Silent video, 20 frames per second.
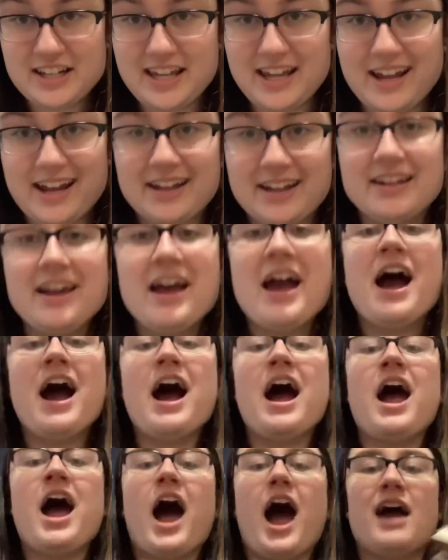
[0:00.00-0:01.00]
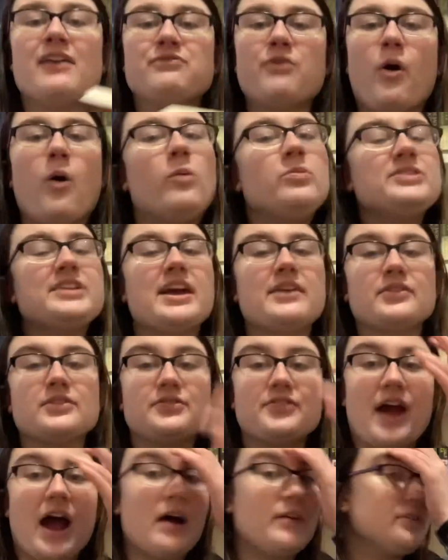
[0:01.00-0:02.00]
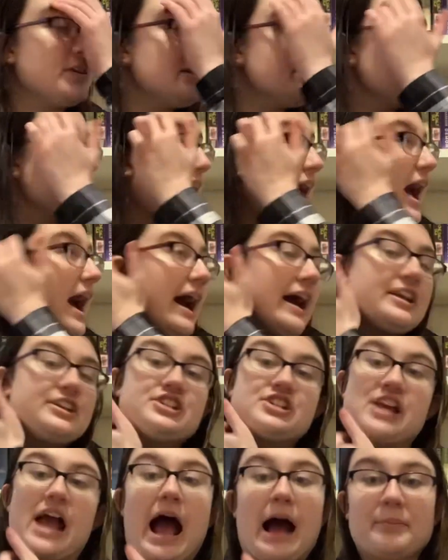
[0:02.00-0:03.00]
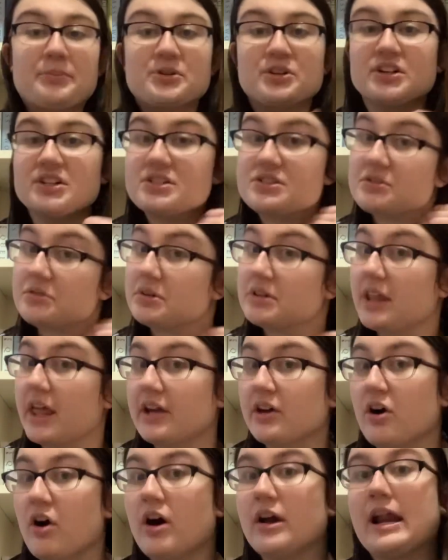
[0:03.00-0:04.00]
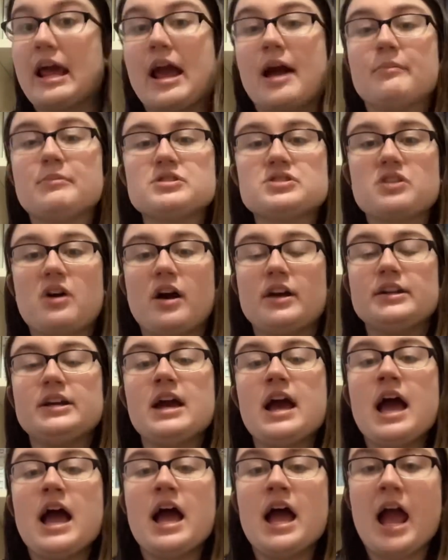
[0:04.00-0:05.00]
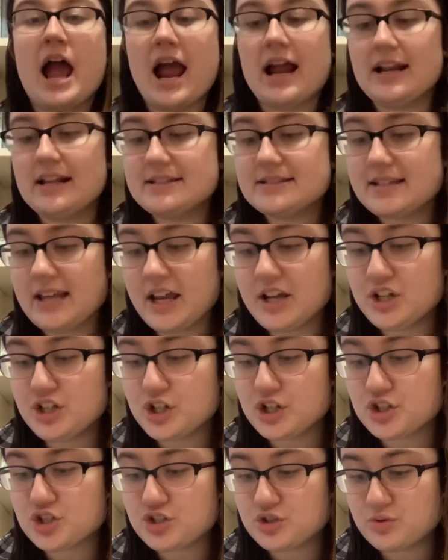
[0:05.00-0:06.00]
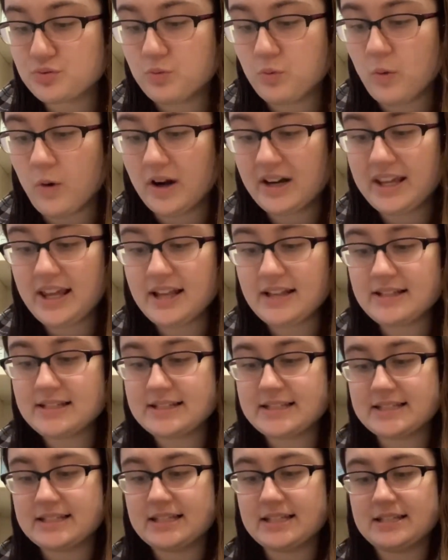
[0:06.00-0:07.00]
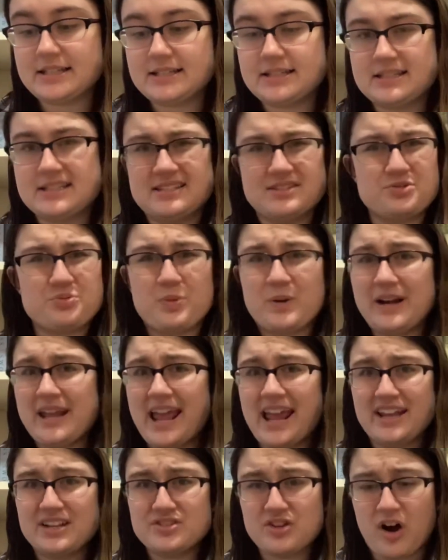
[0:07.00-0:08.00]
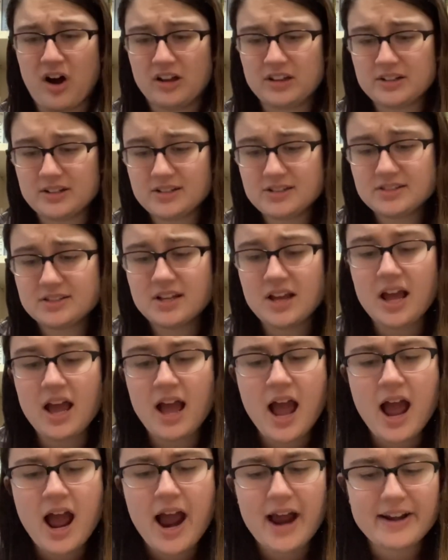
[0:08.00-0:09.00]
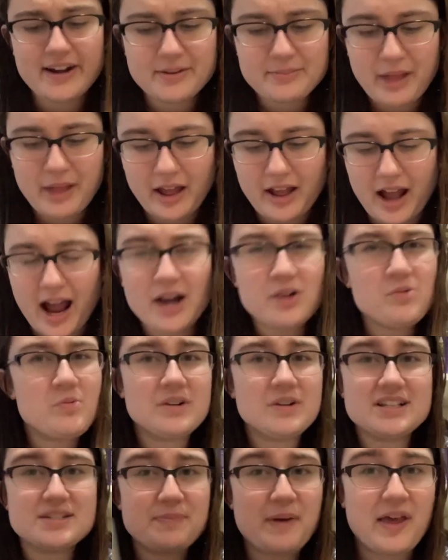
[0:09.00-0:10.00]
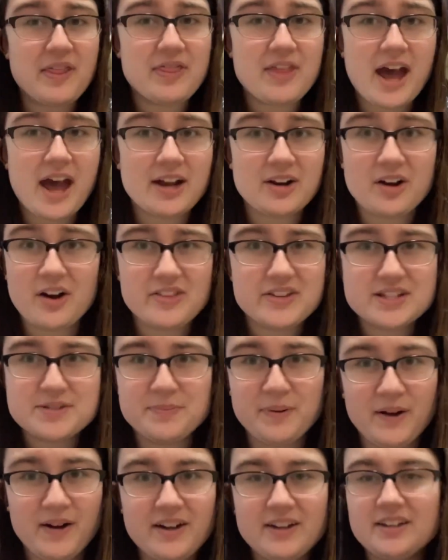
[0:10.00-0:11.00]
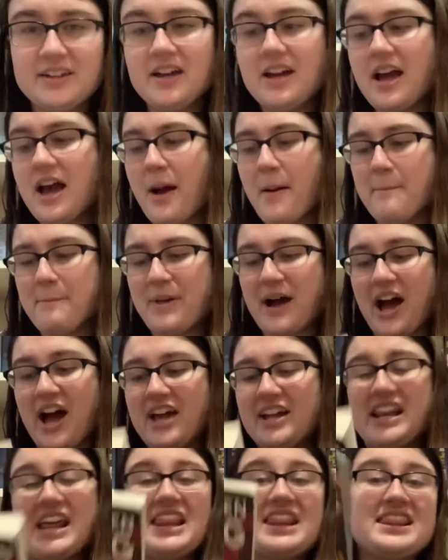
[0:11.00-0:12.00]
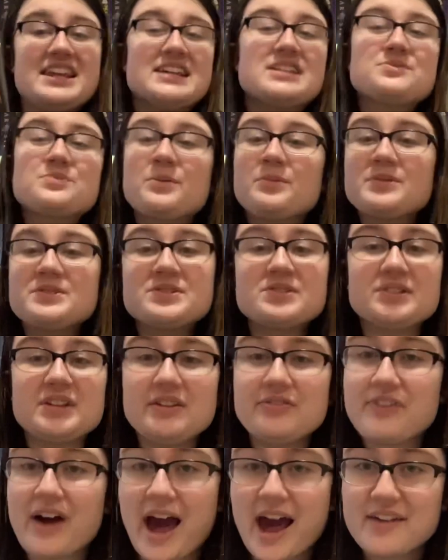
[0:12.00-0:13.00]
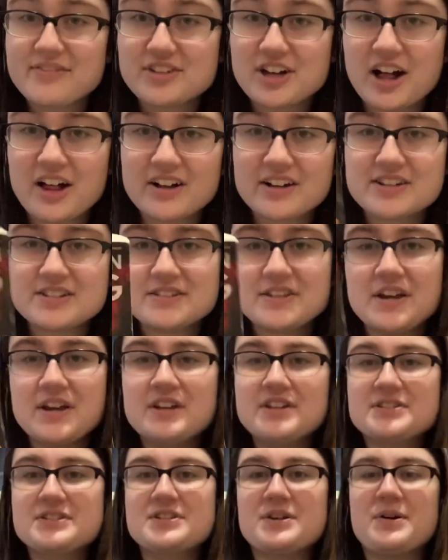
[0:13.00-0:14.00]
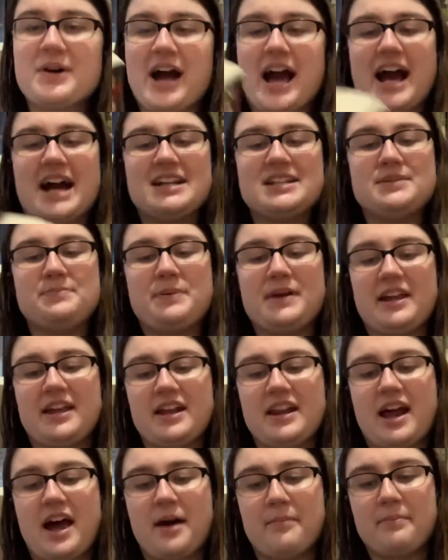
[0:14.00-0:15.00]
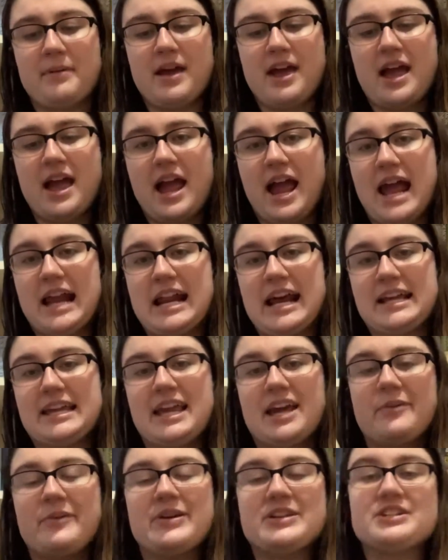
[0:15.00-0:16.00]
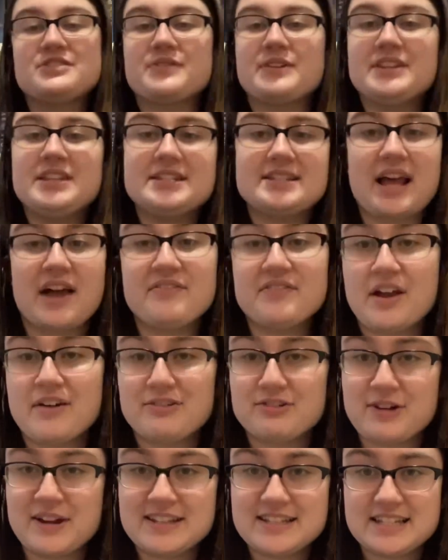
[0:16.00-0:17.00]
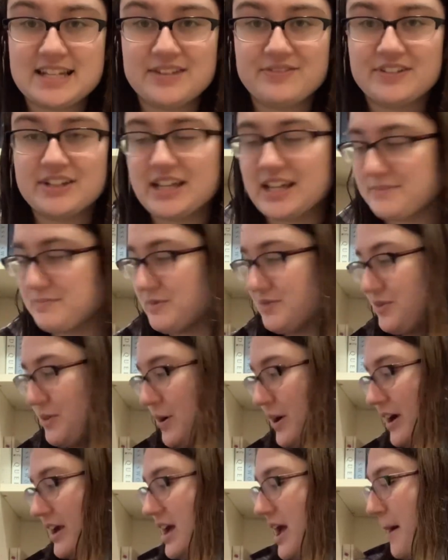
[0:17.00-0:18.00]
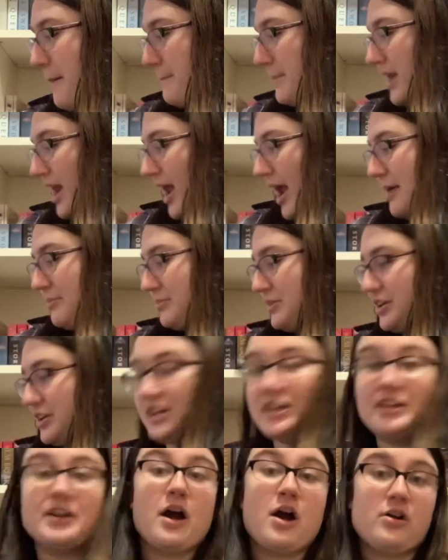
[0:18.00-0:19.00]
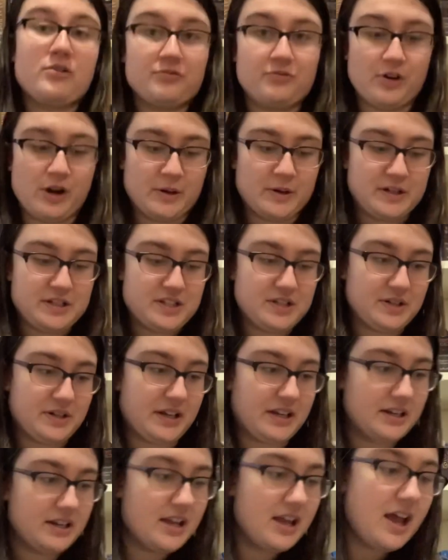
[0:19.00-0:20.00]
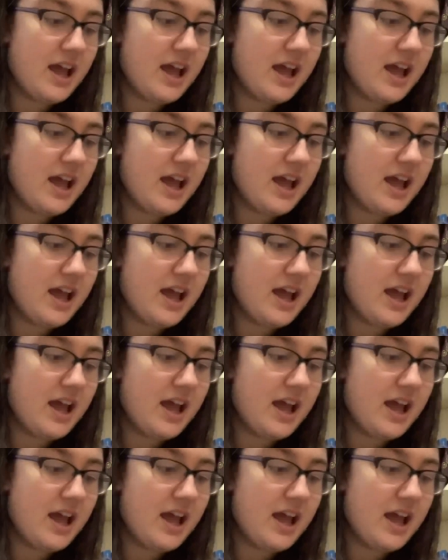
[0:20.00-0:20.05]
King. I've only ever found this at Chapters or like on Amazon, and it's like $28, and I'm like, I don't want to spend that on this book, but this one was only $5, so I had to pick it up, and I can't wait to read this. I've never read Stephen King before, but I am looking forward to it.